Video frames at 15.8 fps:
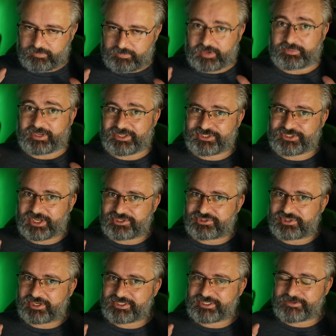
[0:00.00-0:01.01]
But I'm getting
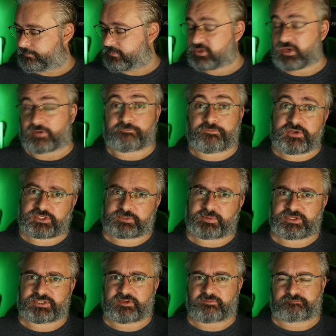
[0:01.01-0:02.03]
sidetracked. So, first piece